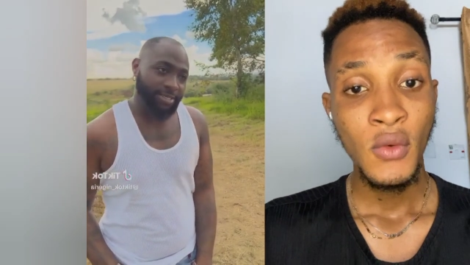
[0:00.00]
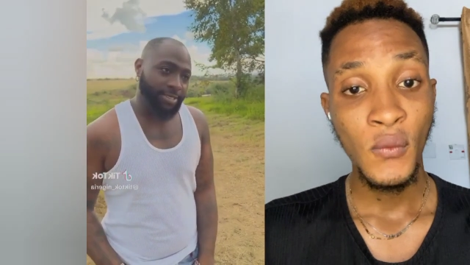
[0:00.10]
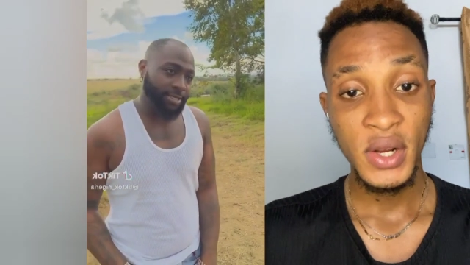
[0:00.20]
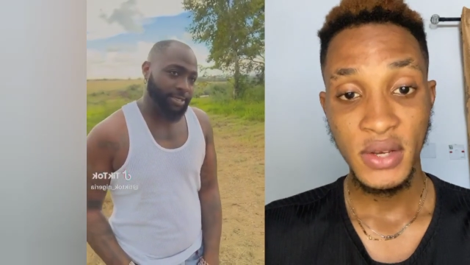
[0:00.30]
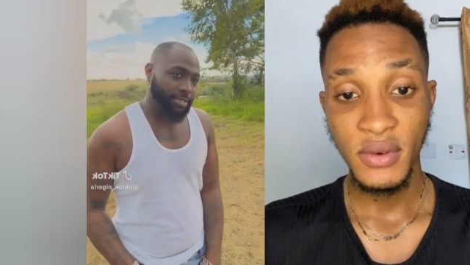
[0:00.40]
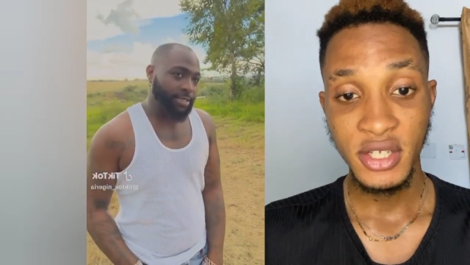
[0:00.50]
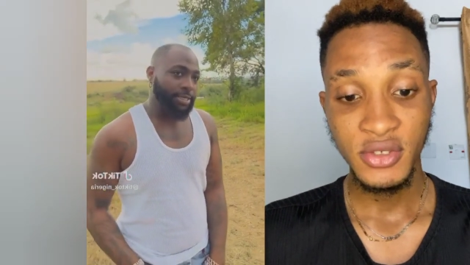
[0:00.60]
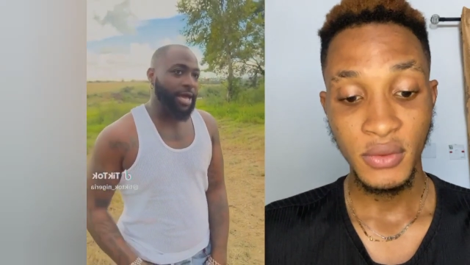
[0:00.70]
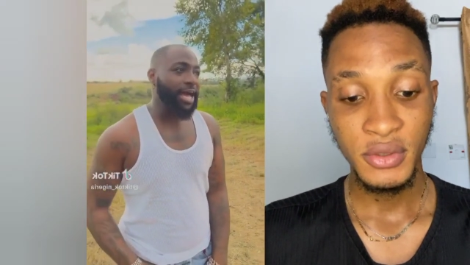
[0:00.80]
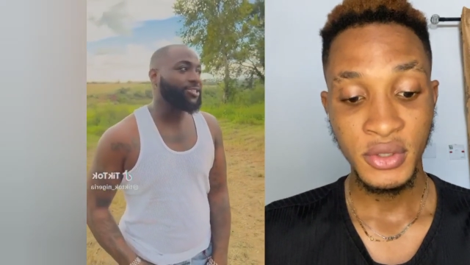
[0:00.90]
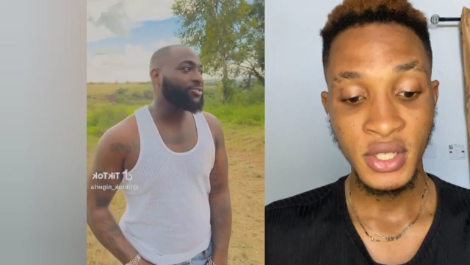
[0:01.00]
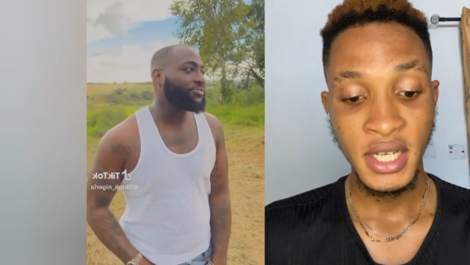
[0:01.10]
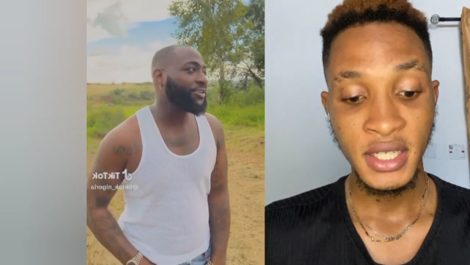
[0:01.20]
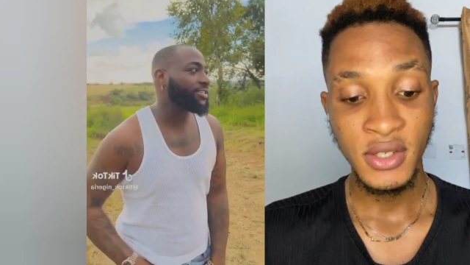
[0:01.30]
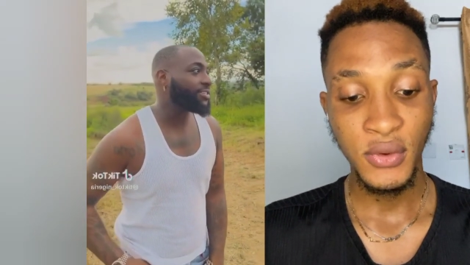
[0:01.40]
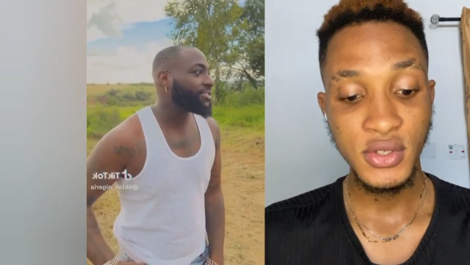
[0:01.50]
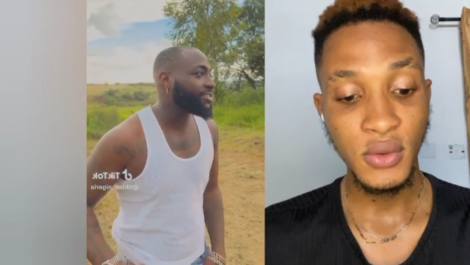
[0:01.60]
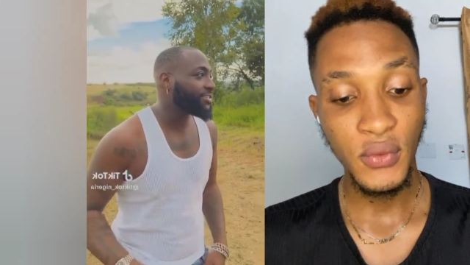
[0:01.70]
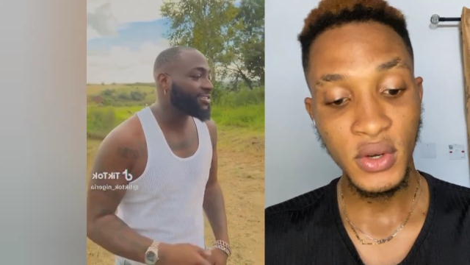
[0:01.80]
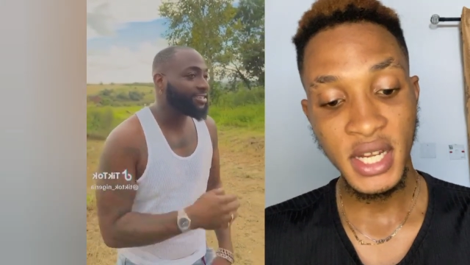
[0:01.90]
Speaker 1: whenever I drop videos like this. First of
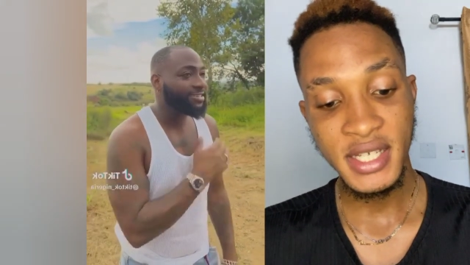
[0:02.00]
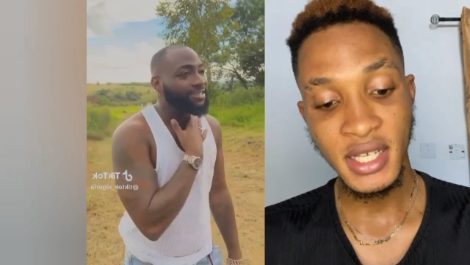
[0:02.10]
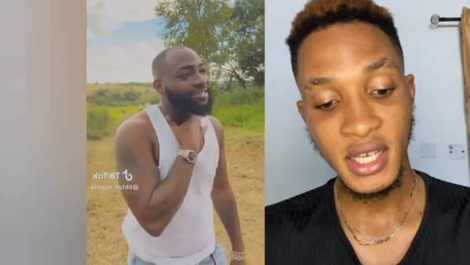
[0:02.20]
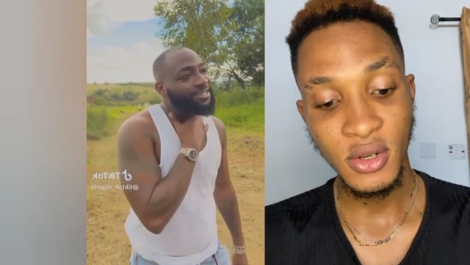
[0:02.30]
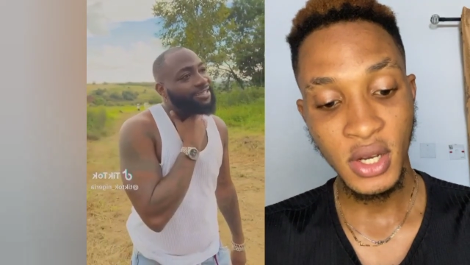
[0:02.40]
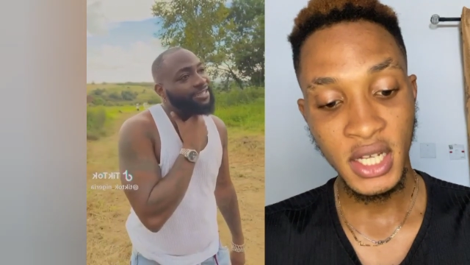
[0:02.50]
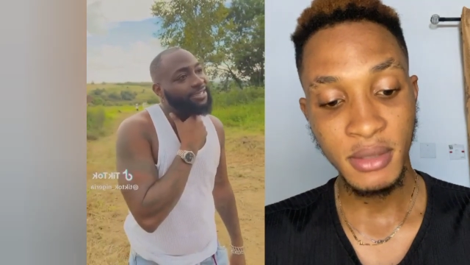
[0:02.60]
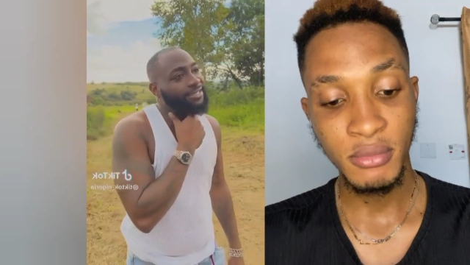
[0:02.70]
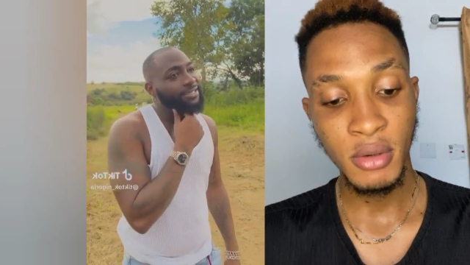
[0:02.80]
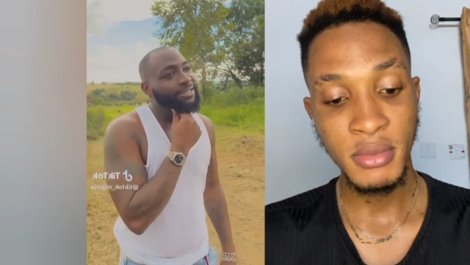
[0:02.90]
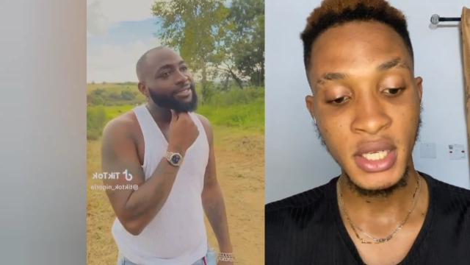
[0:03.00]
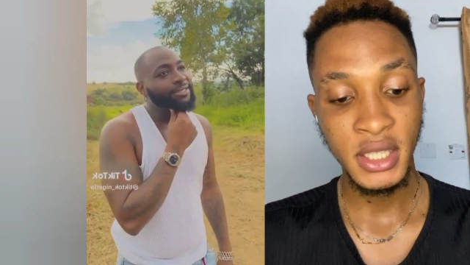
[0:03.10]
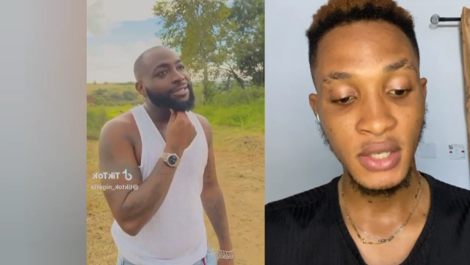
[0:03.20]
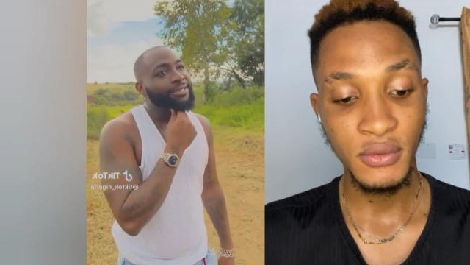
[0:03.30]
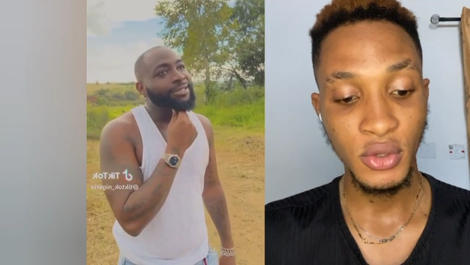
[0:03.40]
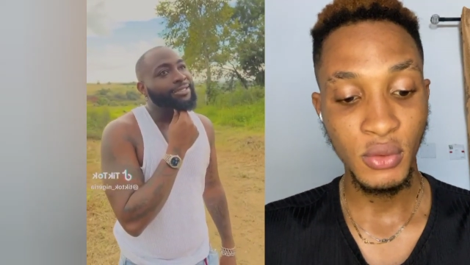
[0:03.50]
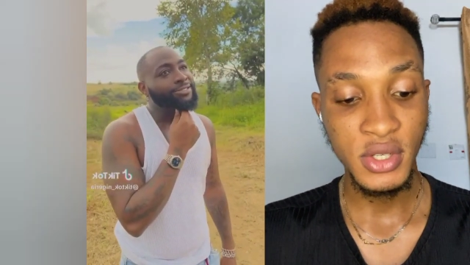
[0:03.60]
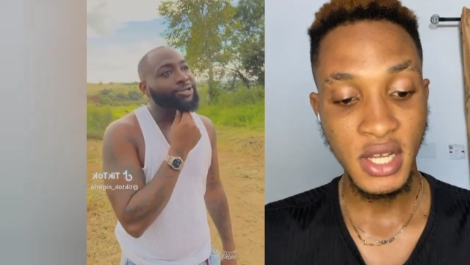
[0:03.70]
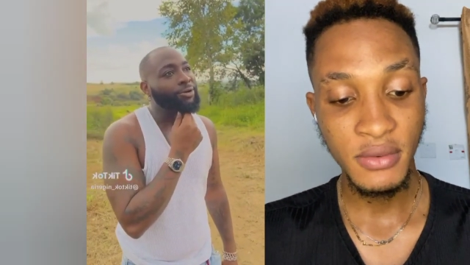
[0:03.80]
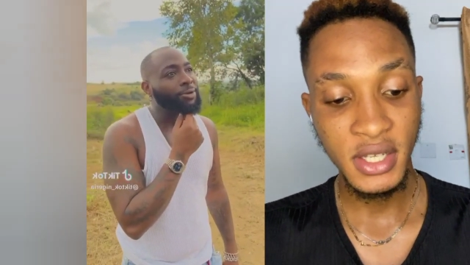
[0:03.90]
all, let's take a look at the moment Davido was
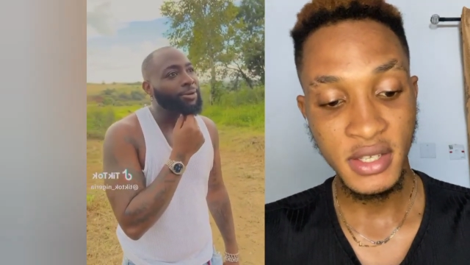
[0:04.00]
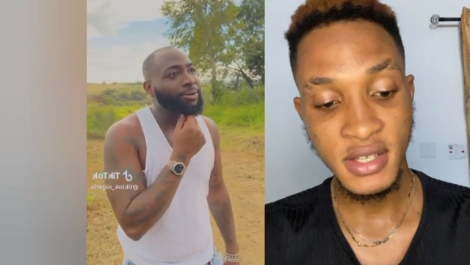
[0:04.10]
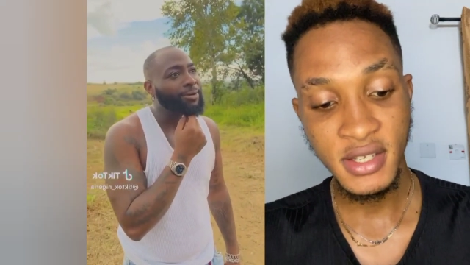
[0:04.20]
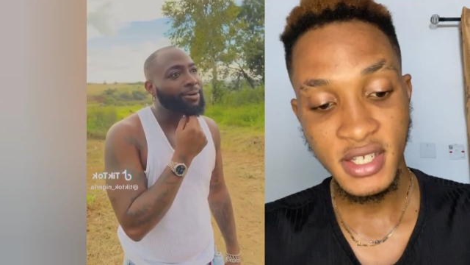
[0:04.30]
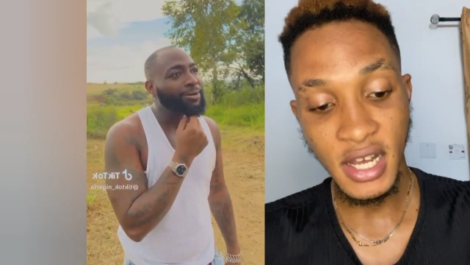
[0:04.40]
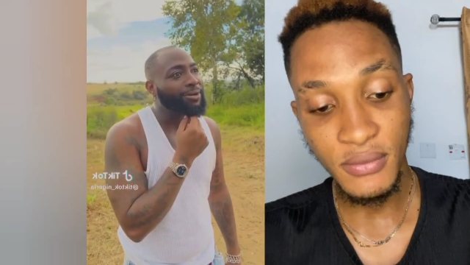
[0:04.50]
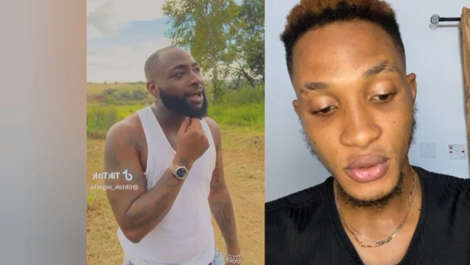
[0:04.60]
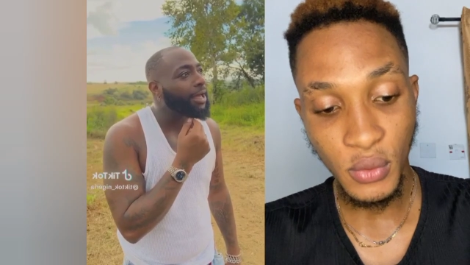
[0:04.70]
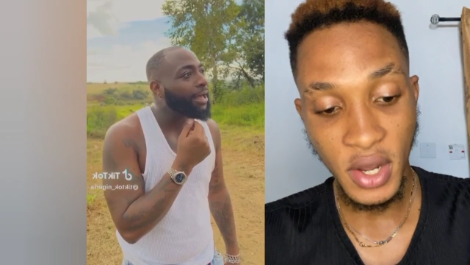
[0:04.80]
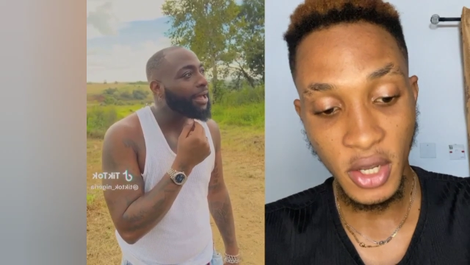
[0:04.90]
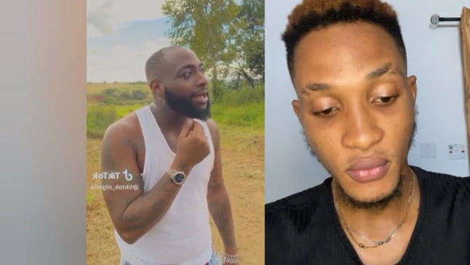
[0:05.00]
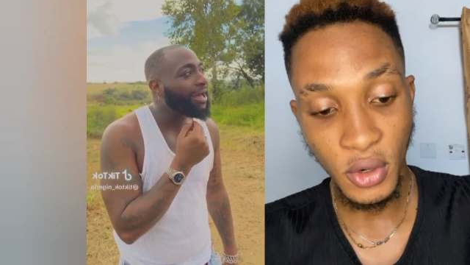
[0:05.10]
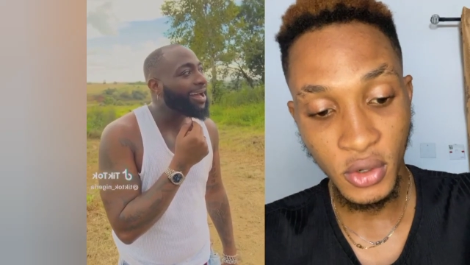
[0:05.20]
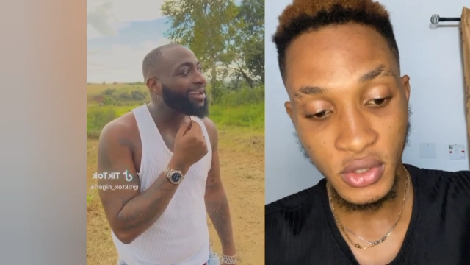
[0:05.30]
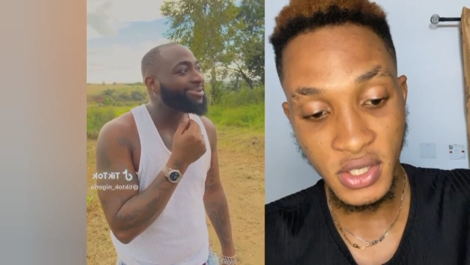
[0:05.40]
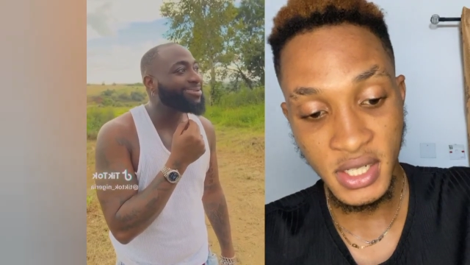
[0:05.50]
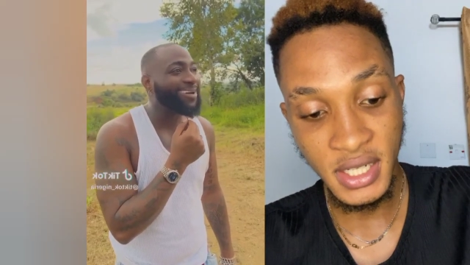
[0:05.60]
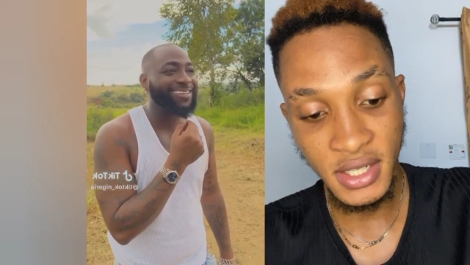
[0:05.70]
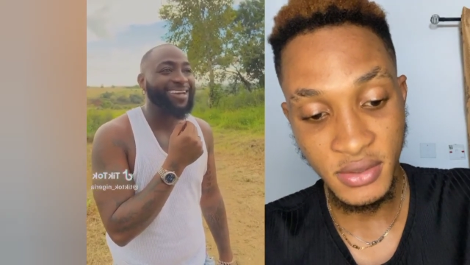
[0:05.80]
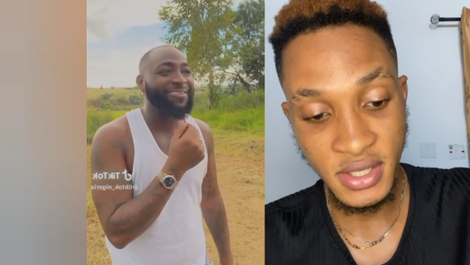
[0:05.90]
having his interview when he forgot forgot his
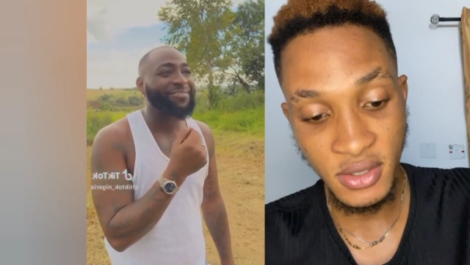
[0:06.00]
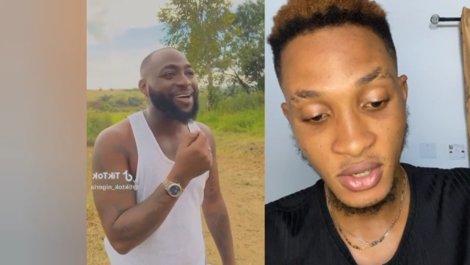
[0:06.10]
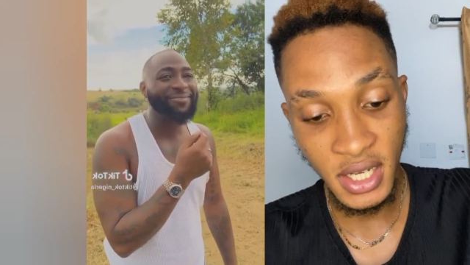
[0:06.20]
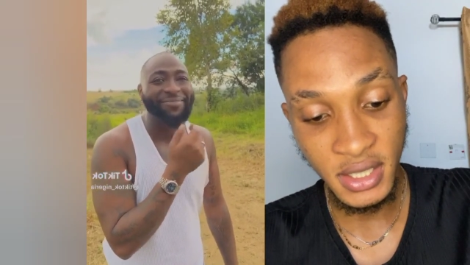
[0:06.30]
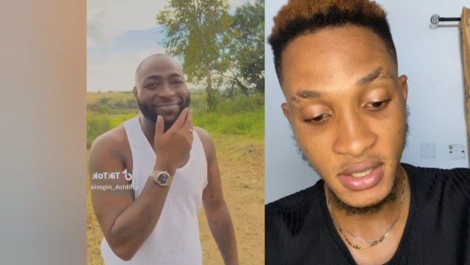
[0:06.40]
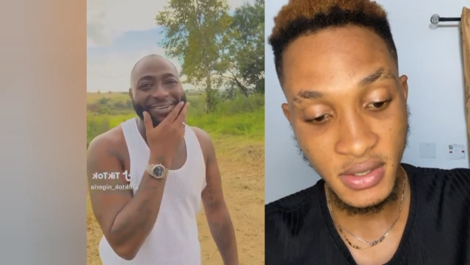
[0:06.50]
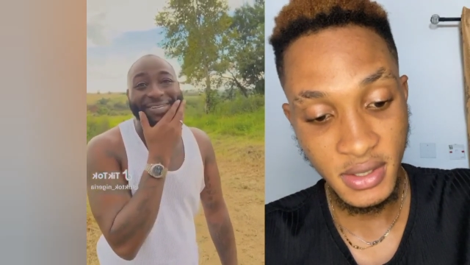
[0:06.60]
lyrics. Look at this.